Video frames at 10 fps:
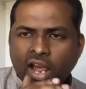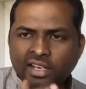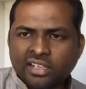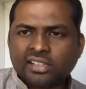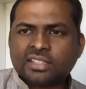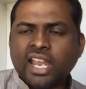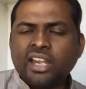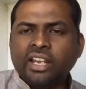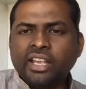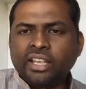
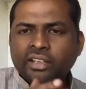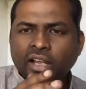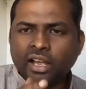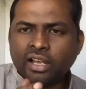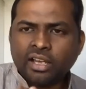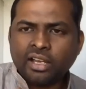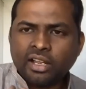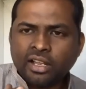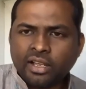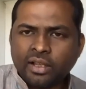understanding
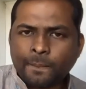uh,